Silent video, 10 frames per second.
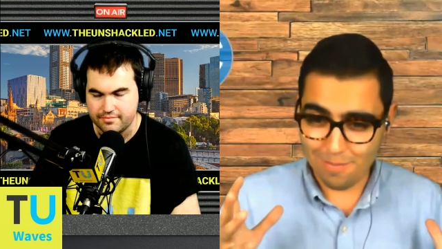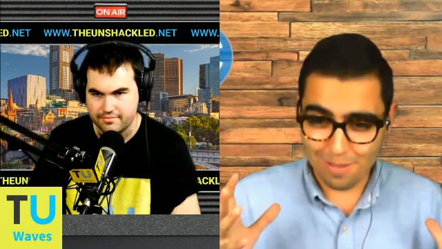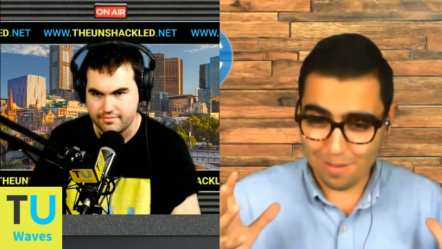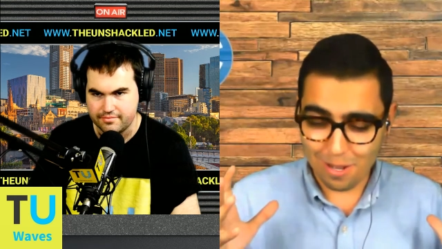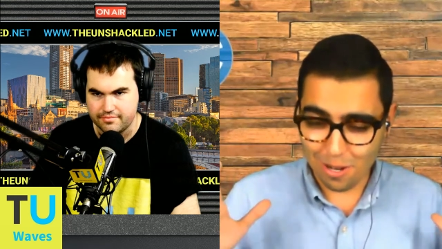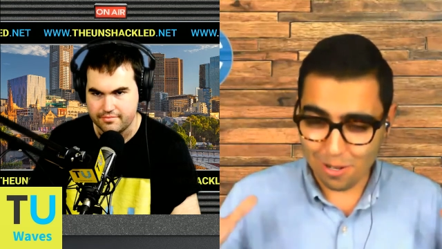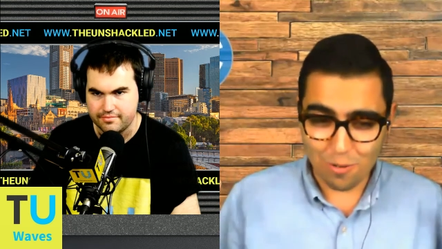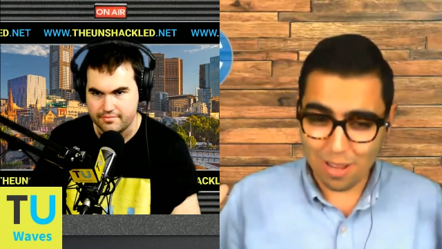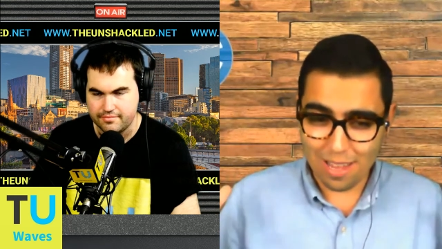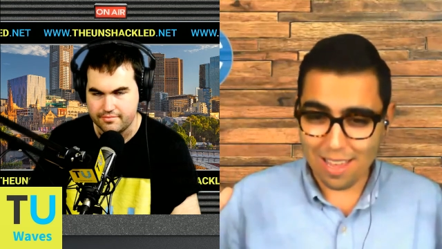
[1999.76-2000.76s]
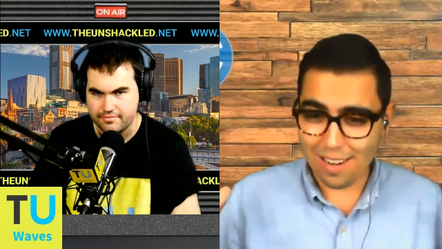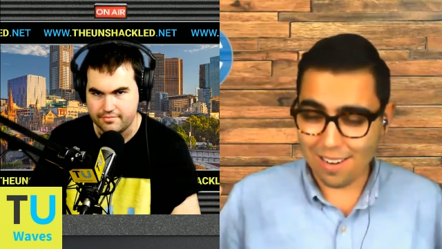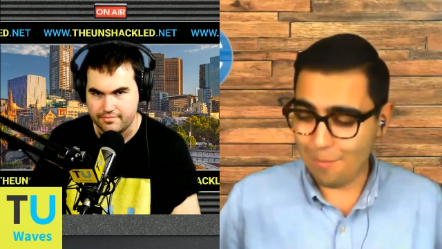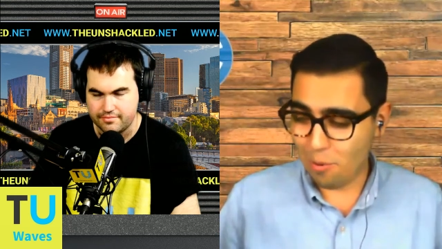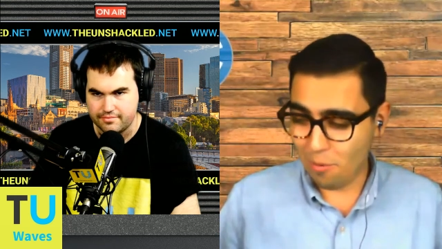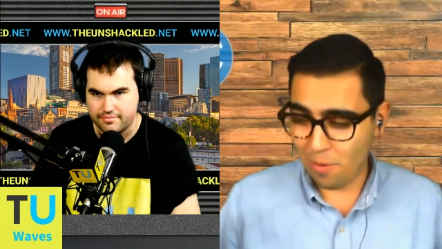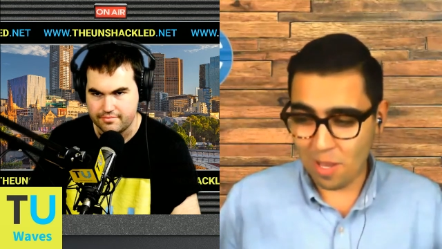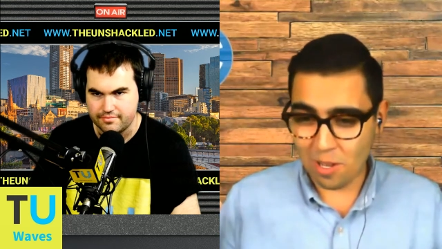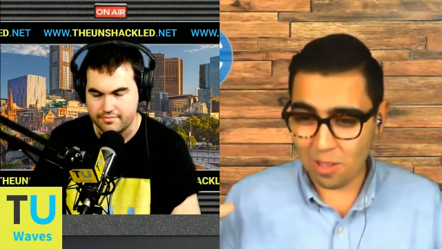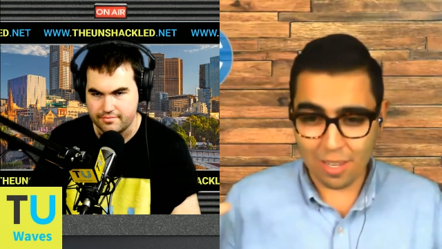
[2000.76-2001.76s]
Speaker 1: country and a perfectly
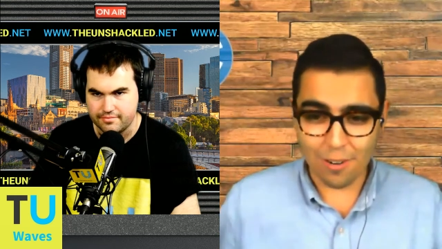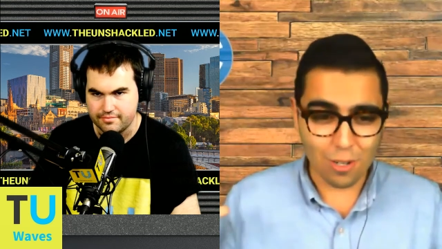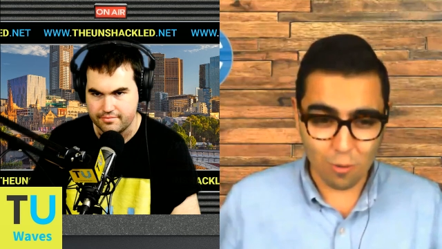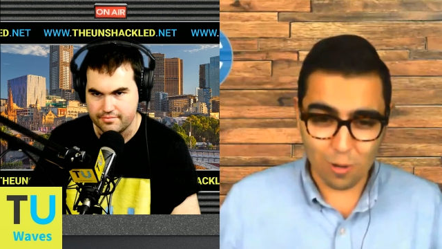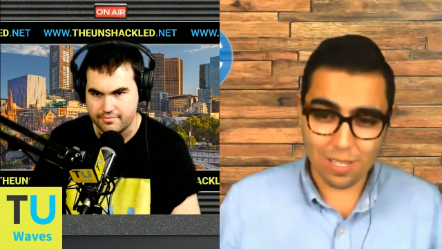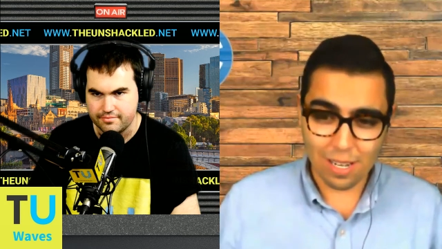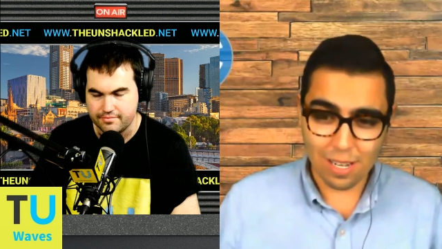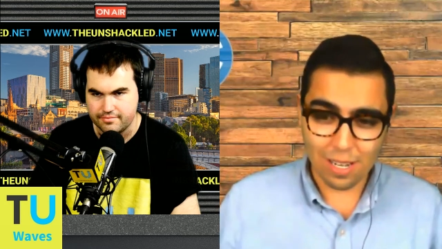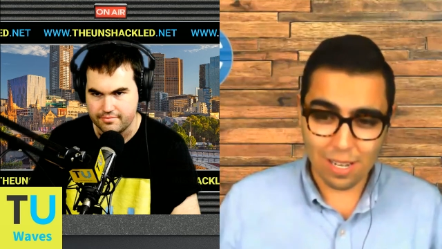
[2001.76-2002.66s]
good leader to criticize.